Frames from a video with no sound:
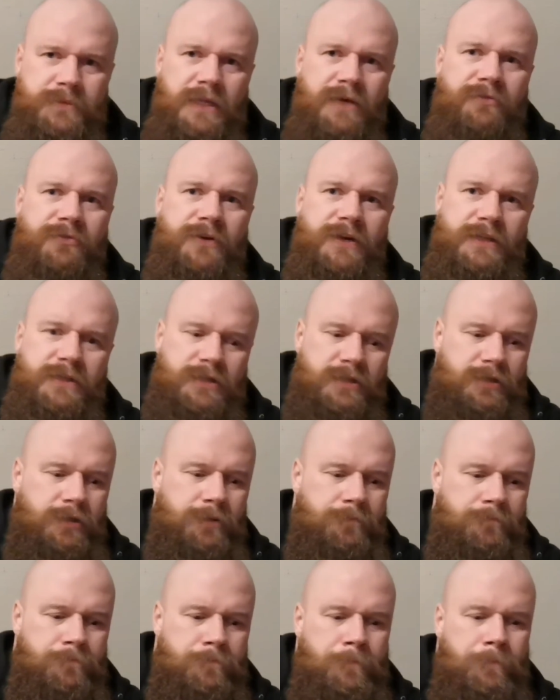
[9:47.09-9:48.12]

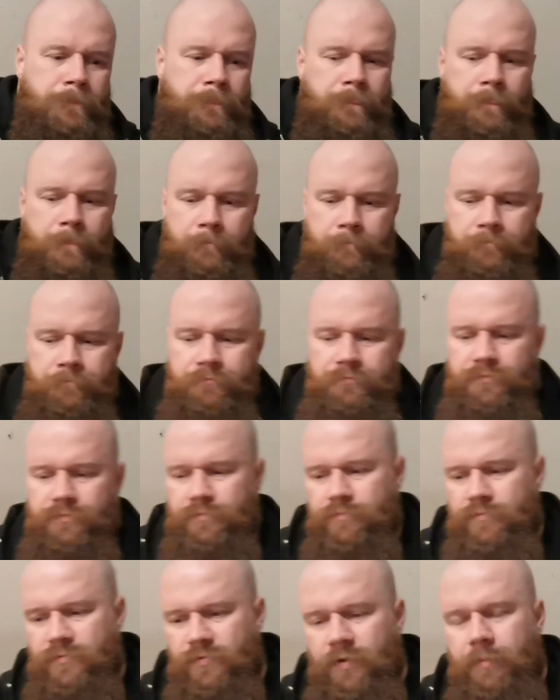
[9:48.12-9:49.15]
definitely
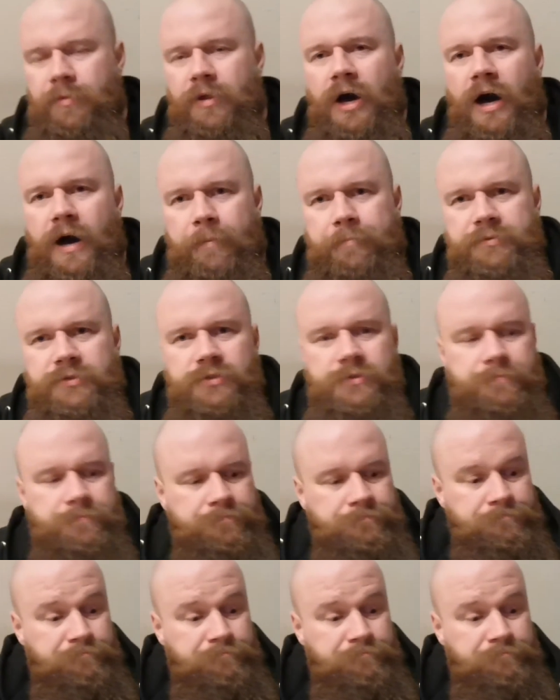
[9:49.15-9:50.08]
from the hops.